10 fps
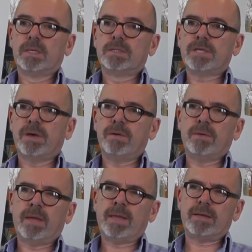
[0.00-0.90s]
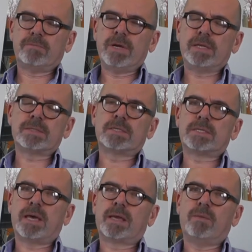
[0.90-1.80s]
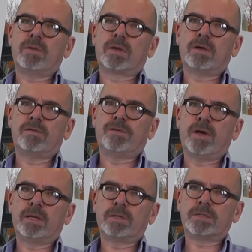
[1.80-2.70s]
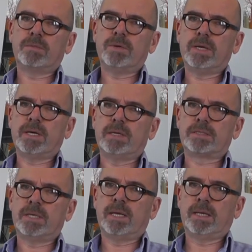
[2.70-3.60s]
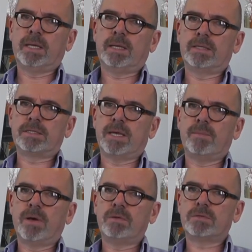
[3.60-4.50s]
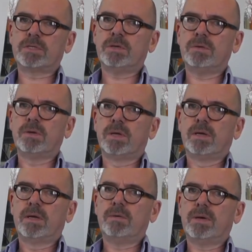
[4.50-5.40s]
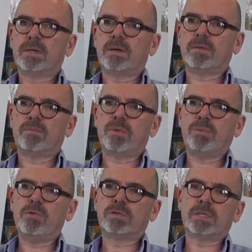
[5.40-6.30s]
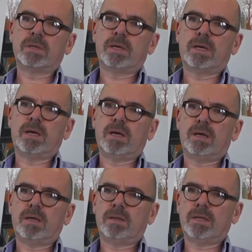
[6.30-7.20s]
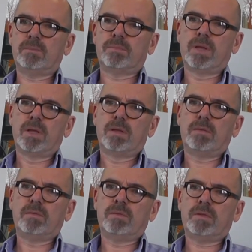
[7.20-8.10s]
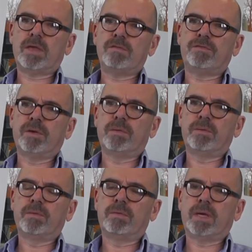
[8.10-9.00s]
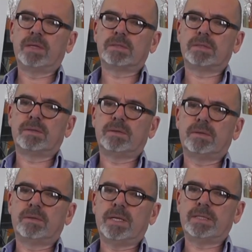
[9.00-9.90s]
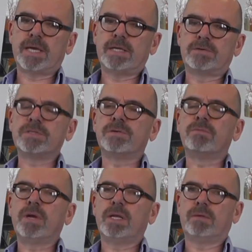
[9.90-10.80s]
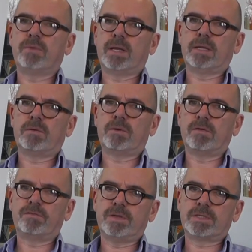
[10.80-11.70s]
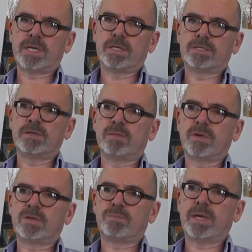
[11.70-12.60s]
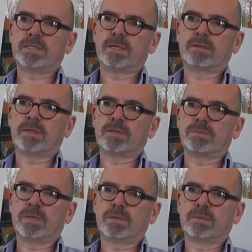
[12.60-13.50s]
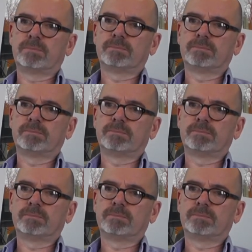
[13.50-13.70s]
So, and that really doesn't stack up with the kind of findings that we are seeing in CMOs who are reporting that they feel that their data isn't really ready or in a fit state to do the most basic things with.